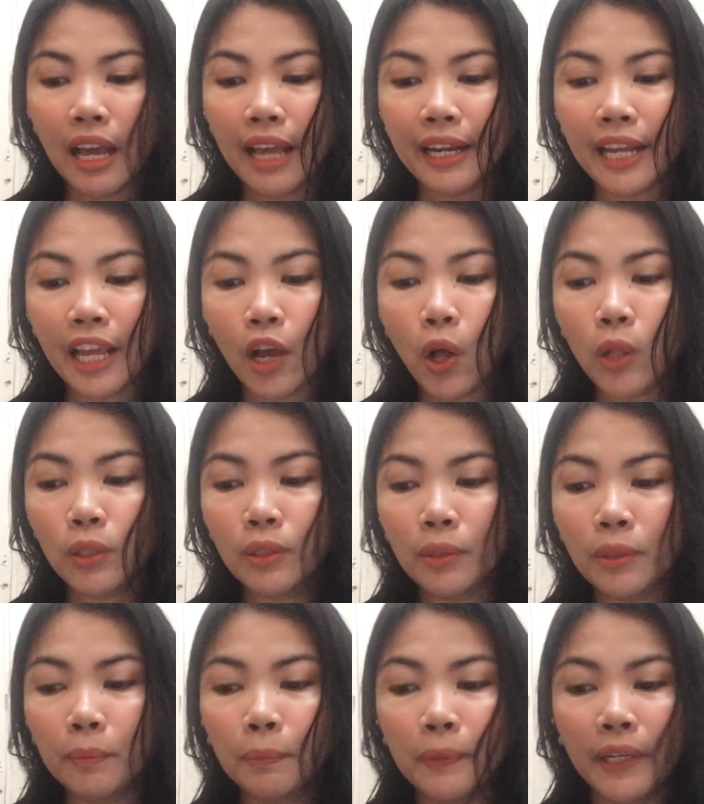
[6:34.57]
And I
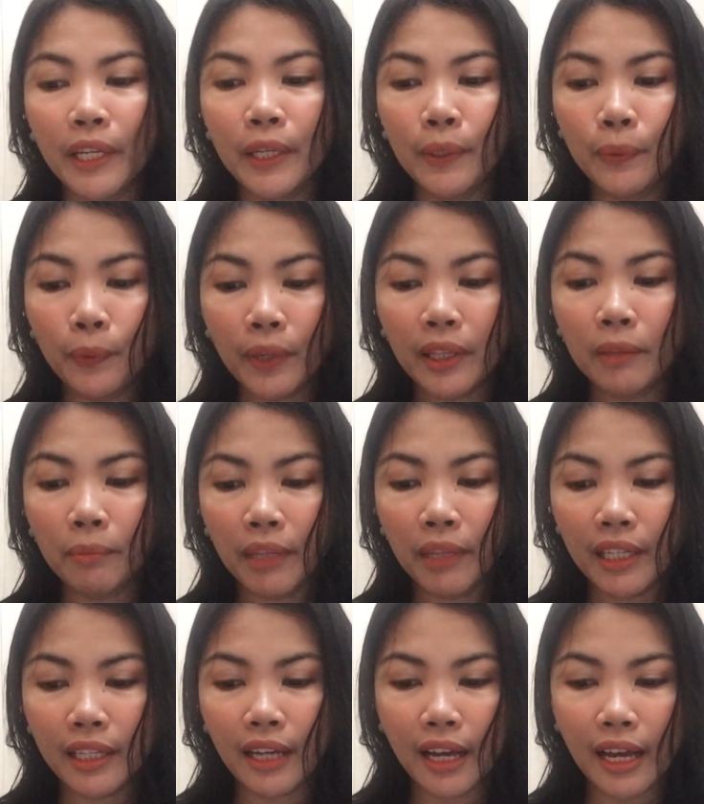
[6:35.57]
also bring with
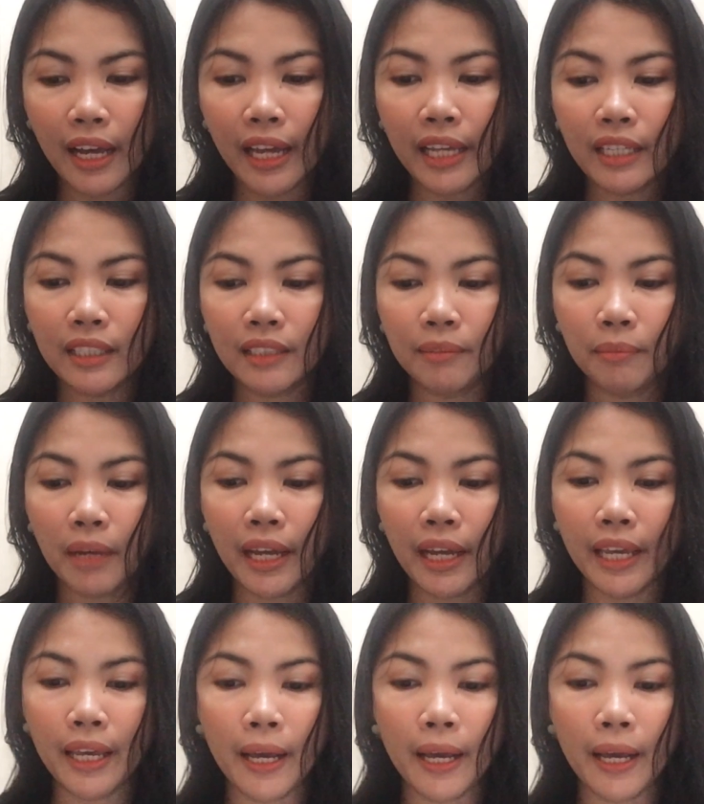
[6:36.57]
me, guys, my